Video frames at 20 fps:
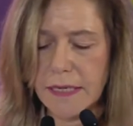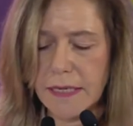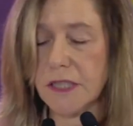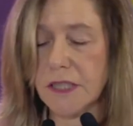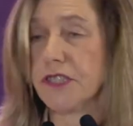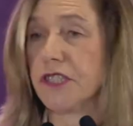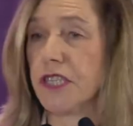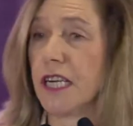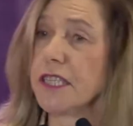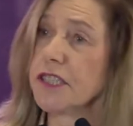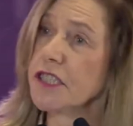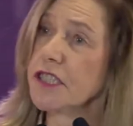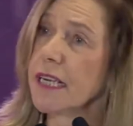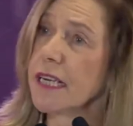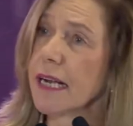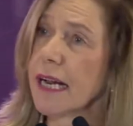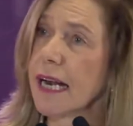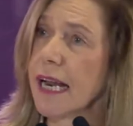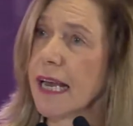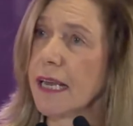a
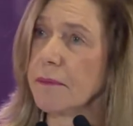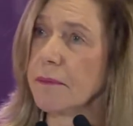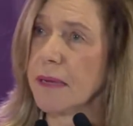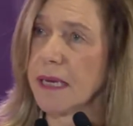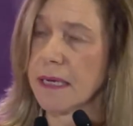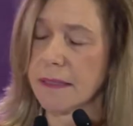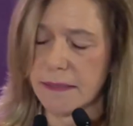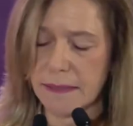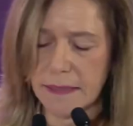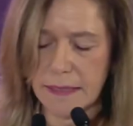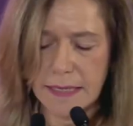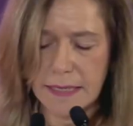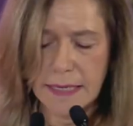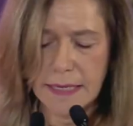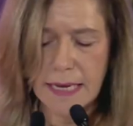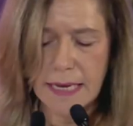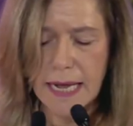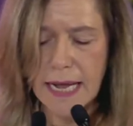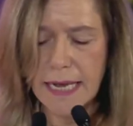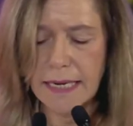changing climate,
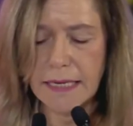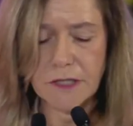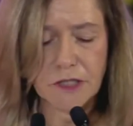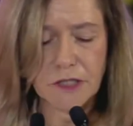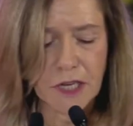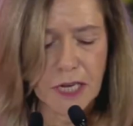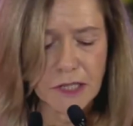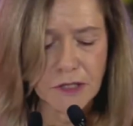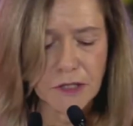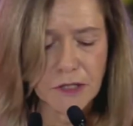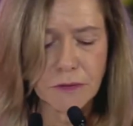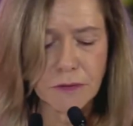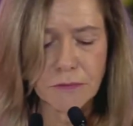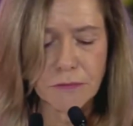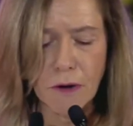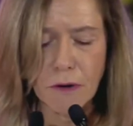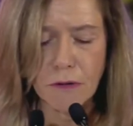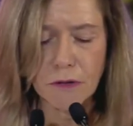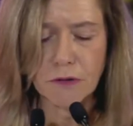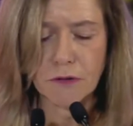and a changing
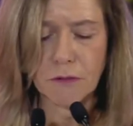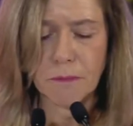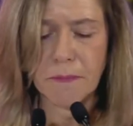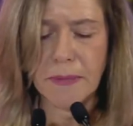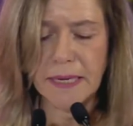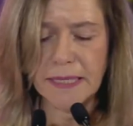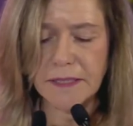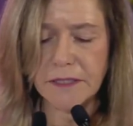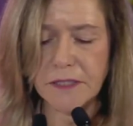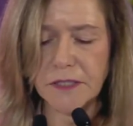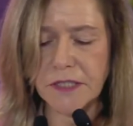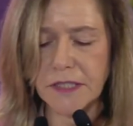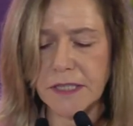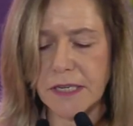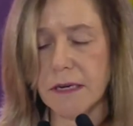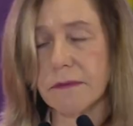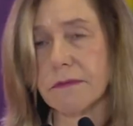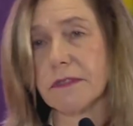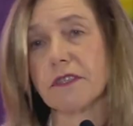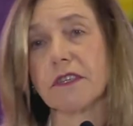role to better
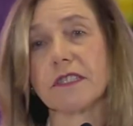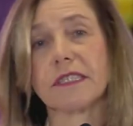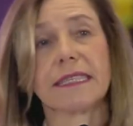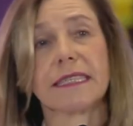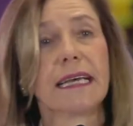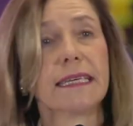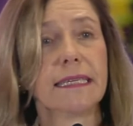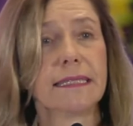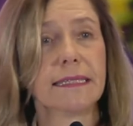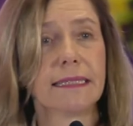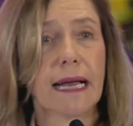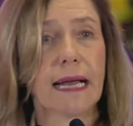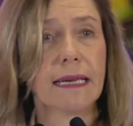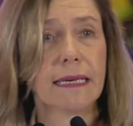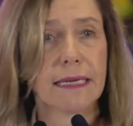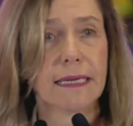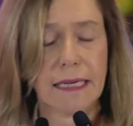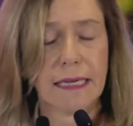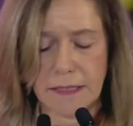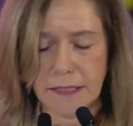serve
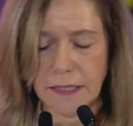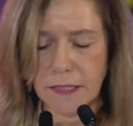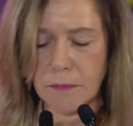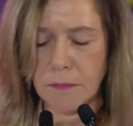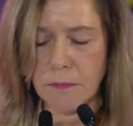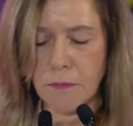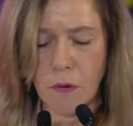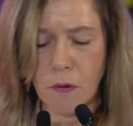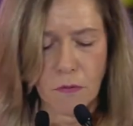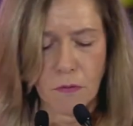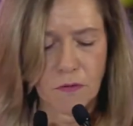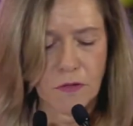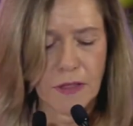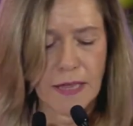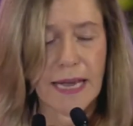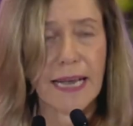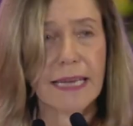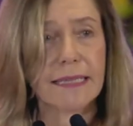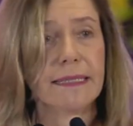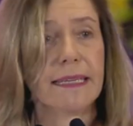societal needs, both
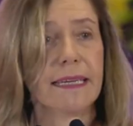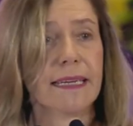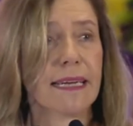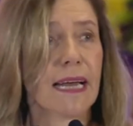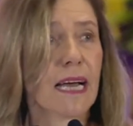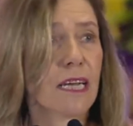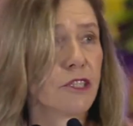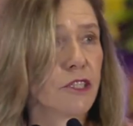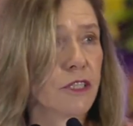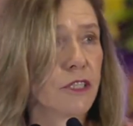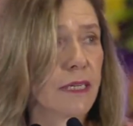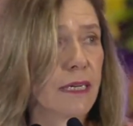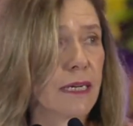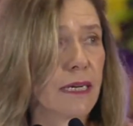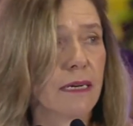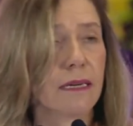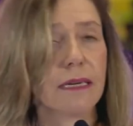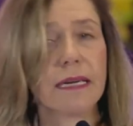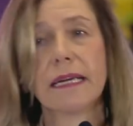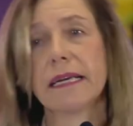at the
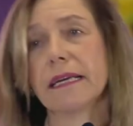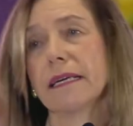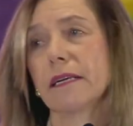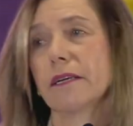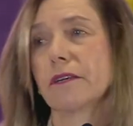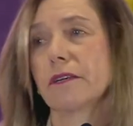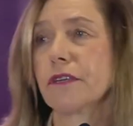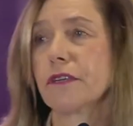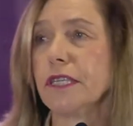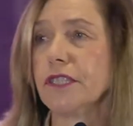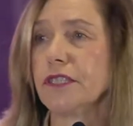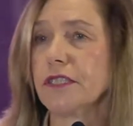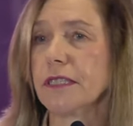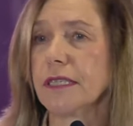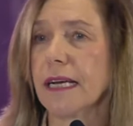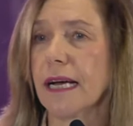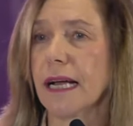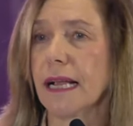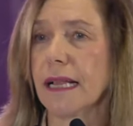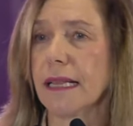national,
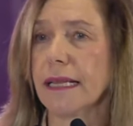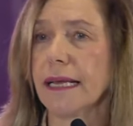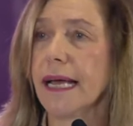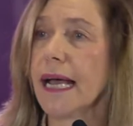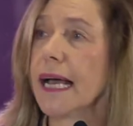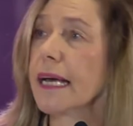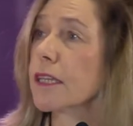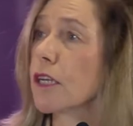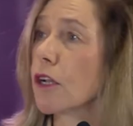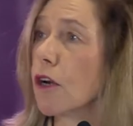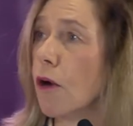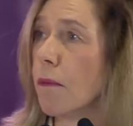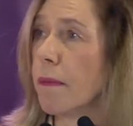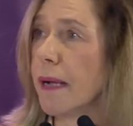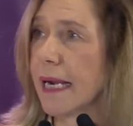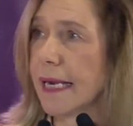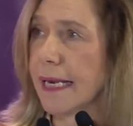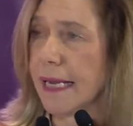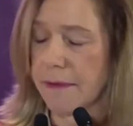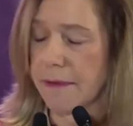regional, and
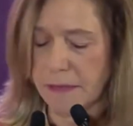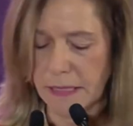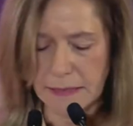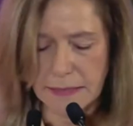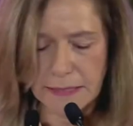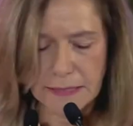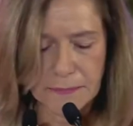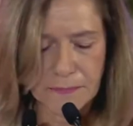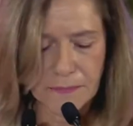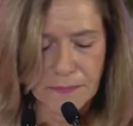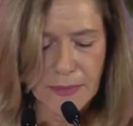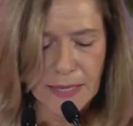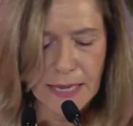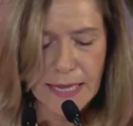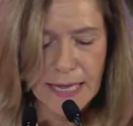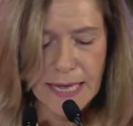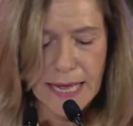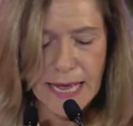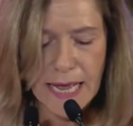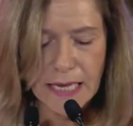global levels.
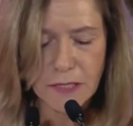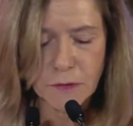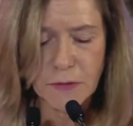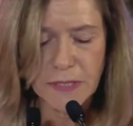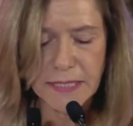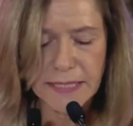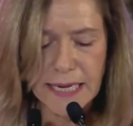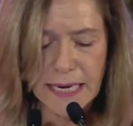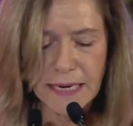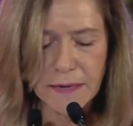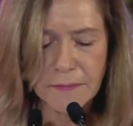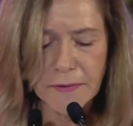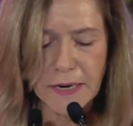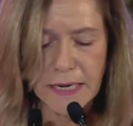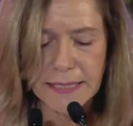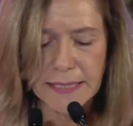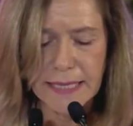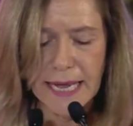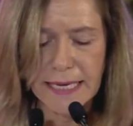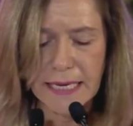As we
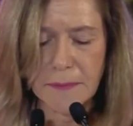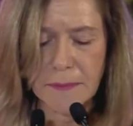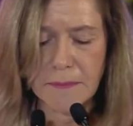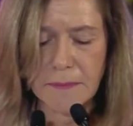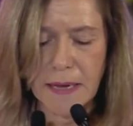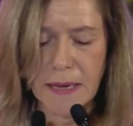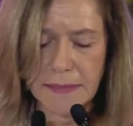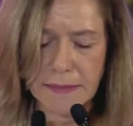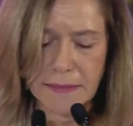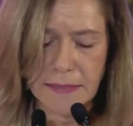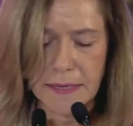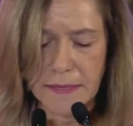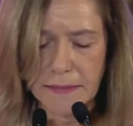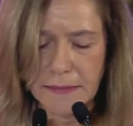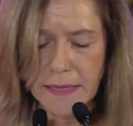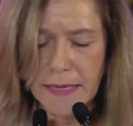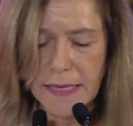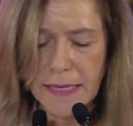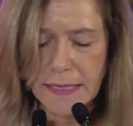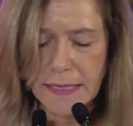celebrate IMD's